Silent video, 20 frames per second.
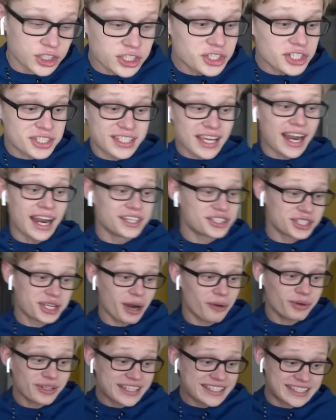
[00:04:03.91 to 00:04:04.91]
She just said she
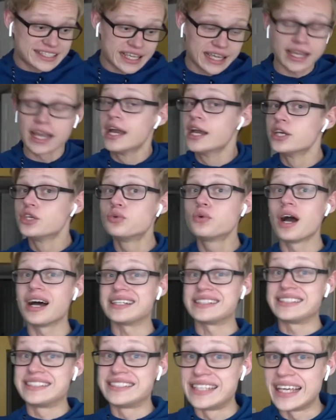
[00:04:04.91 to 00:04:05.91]
got really sick. You
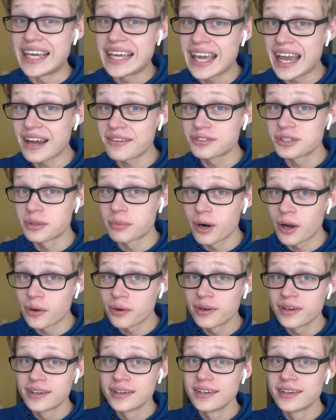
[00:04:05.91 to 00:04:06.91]
got sick after,
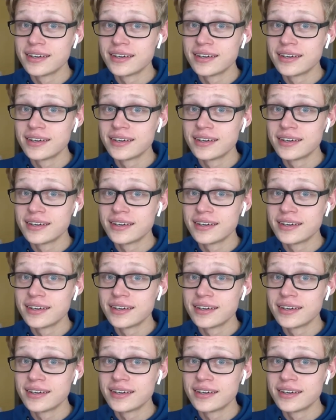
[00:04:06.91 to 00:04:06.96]
bro?